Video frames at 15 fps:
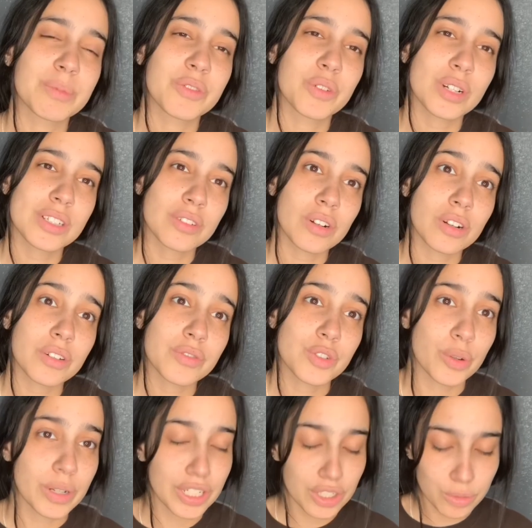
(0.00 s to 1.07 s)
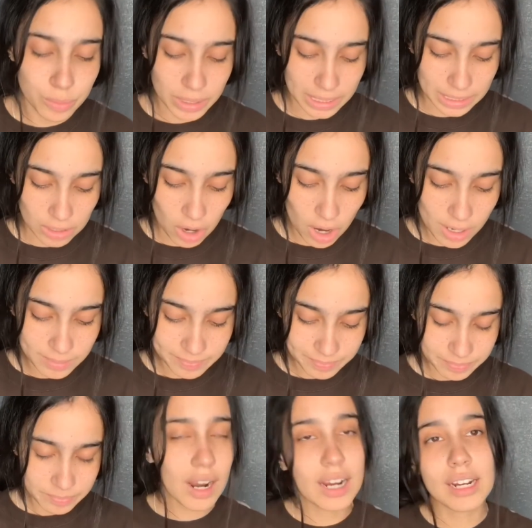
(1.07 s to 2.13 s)
Before I start off showing you what I got,
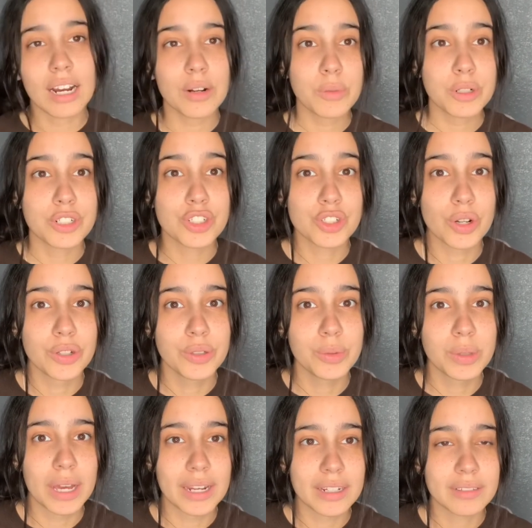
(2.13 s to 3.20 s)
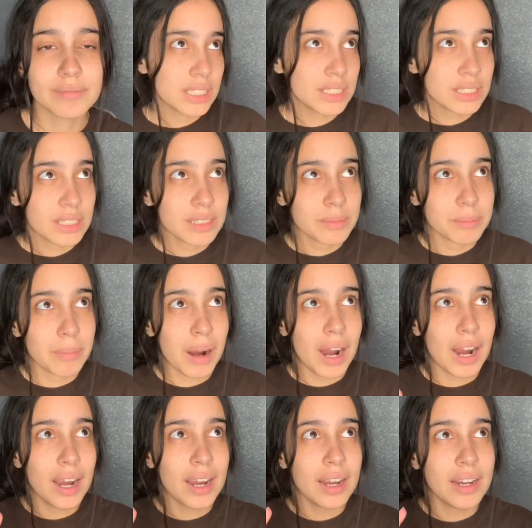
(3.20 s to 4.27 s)
I kind of want to show you like
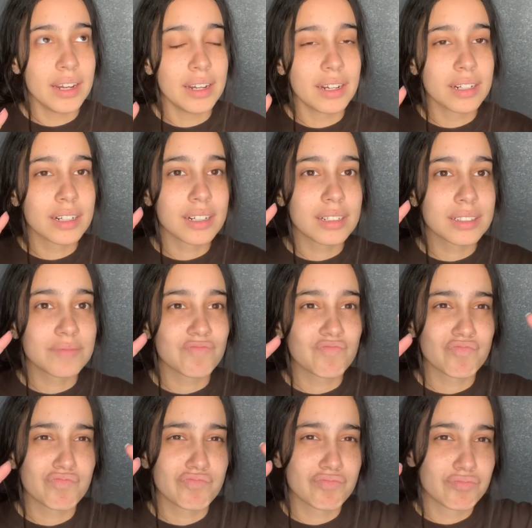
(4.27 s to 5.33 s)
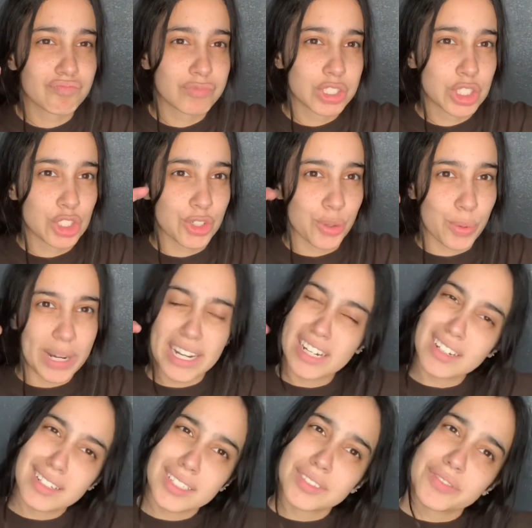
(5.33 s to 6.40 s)
my
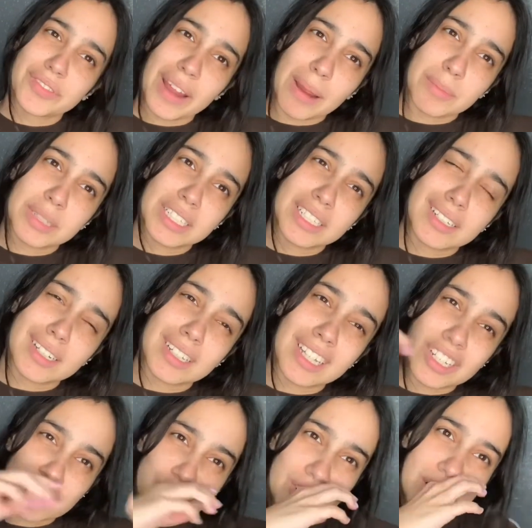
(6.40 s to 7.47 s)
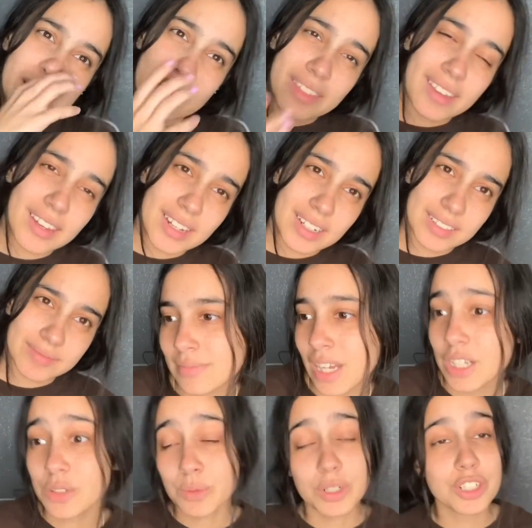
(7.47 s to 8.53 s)
string family collection. I think
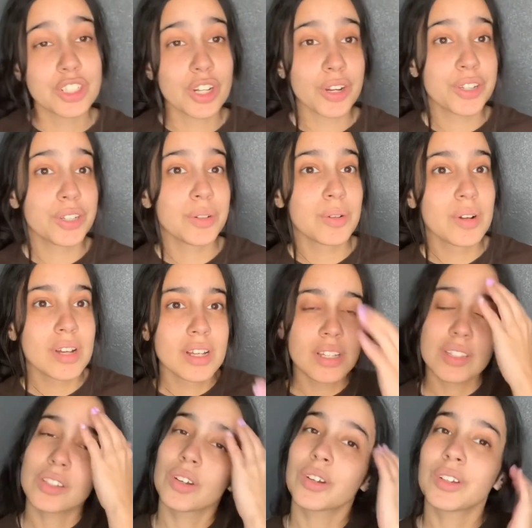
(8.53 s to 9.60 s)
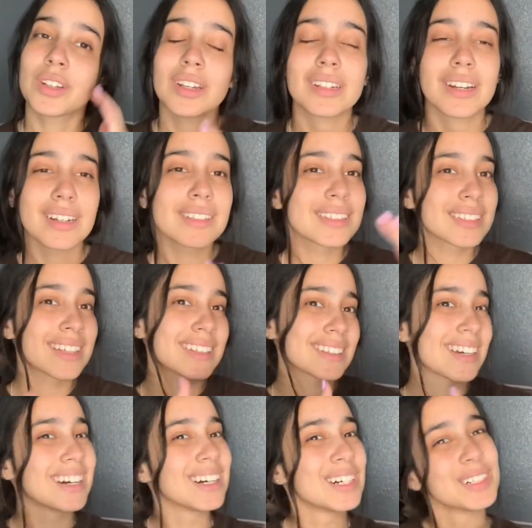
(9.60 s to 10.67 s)
I just want to show you so you can kind of see like
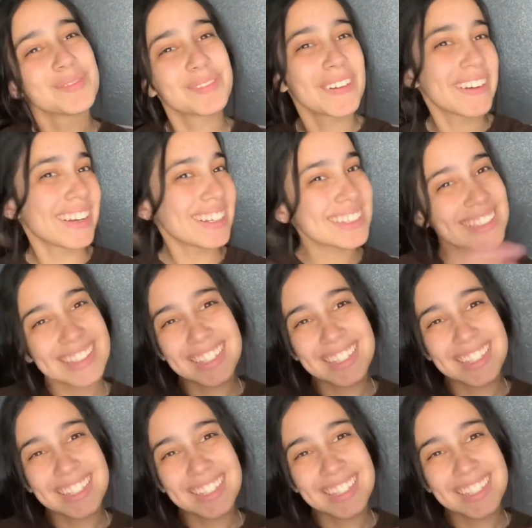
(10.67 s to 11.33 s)
the upgrades.